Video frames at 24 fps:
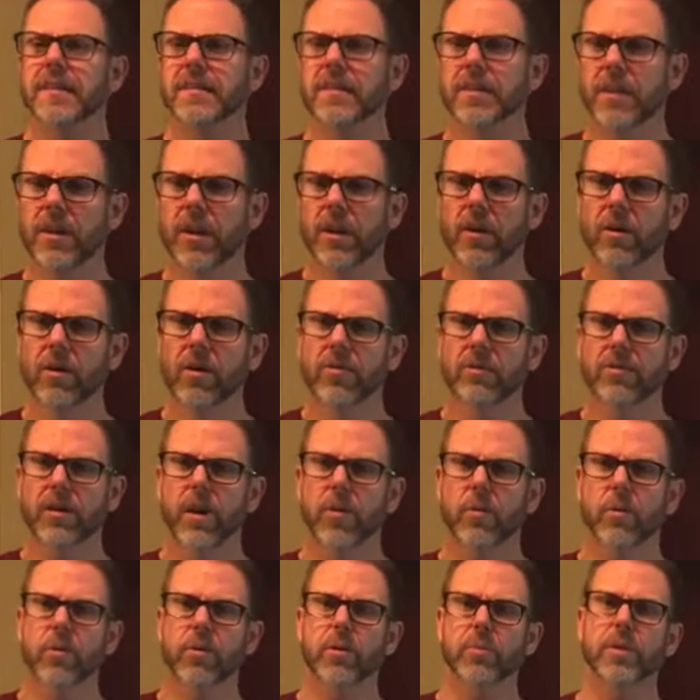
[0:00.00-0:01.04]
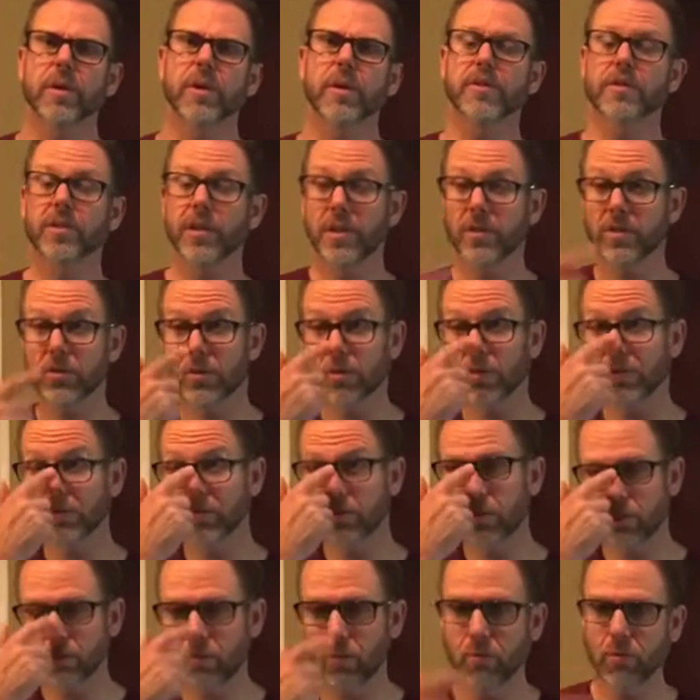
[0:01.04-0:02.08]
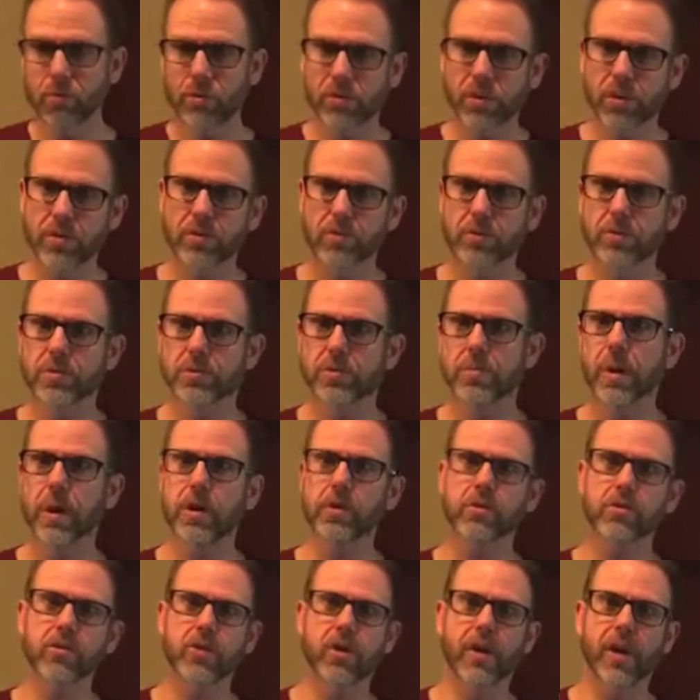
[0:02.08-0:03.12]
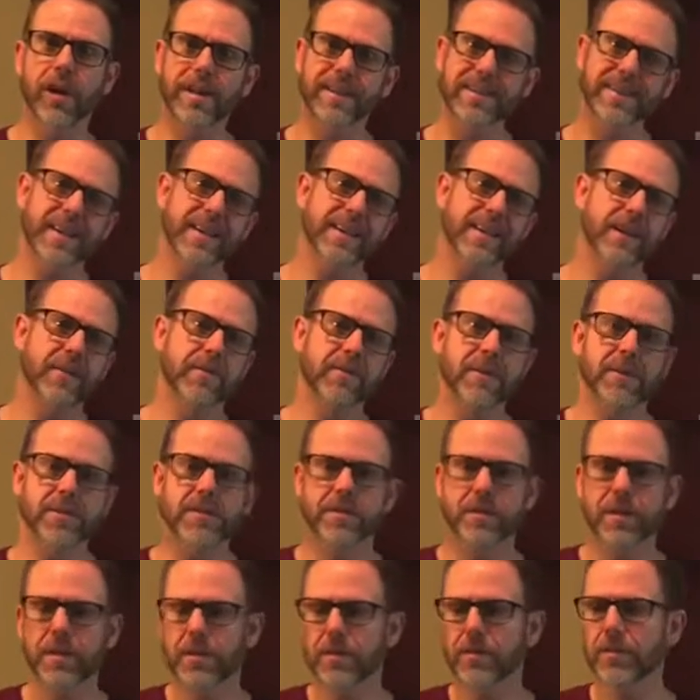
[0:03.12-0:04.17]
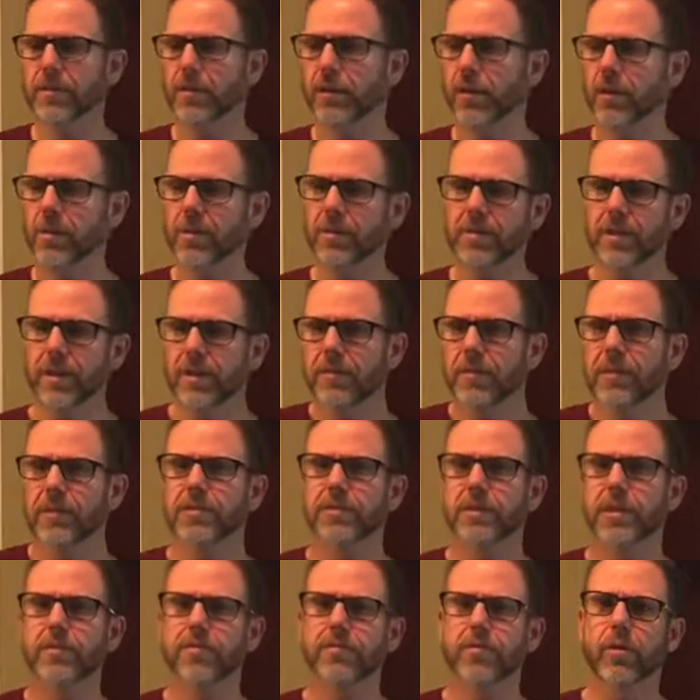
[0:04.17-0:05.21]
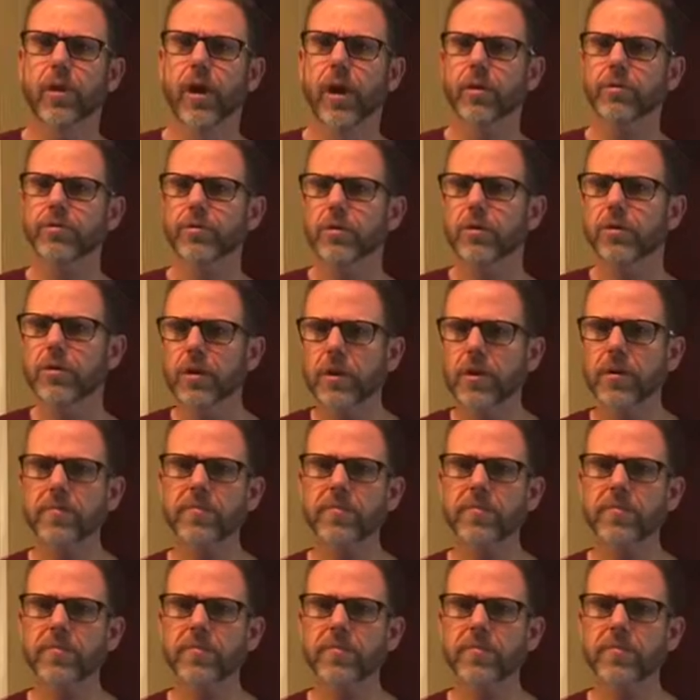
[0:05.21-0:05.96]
If I were to be a teacher in school and this was metal class, I'd give it a C. Give it a C for effort.